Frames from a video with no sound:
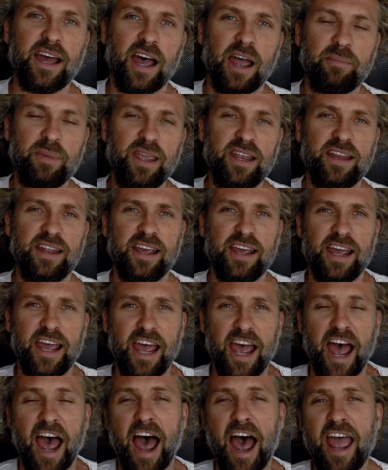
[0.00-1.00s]
I mean,
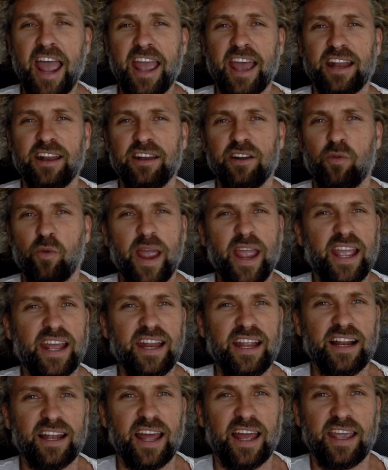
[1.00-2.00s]
I had an
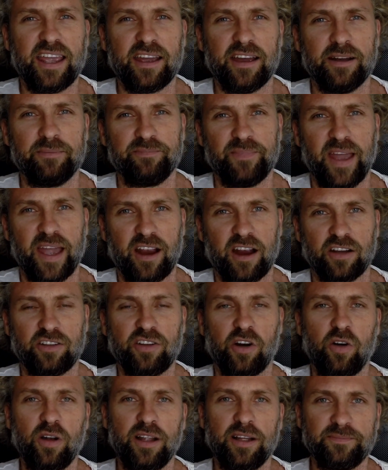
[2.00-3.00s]
awakening like Eckhart
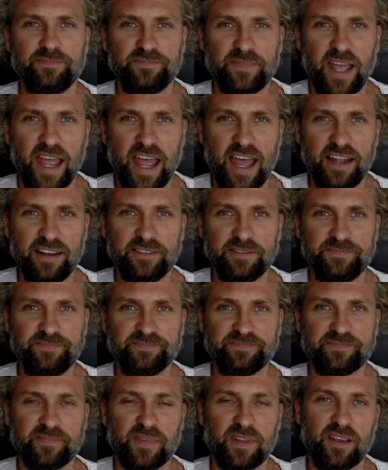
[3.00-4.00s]
Tolle had
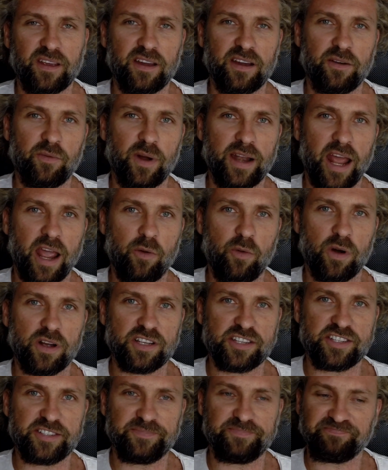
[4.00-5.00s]
when I
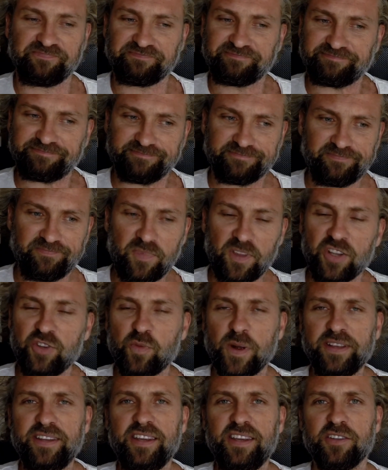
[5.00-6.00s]
was
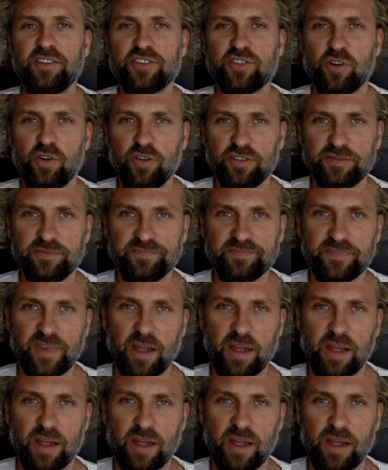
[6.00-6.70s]
20 years old.